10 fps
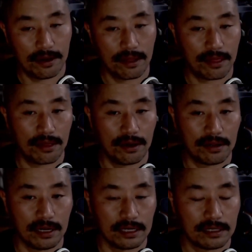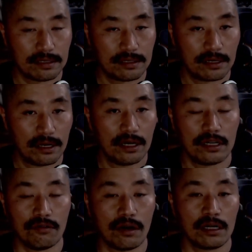Thirdly,
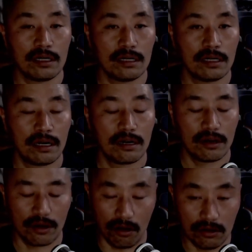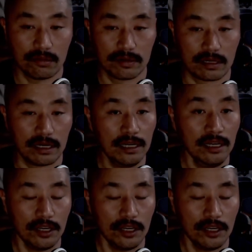you are ultimately,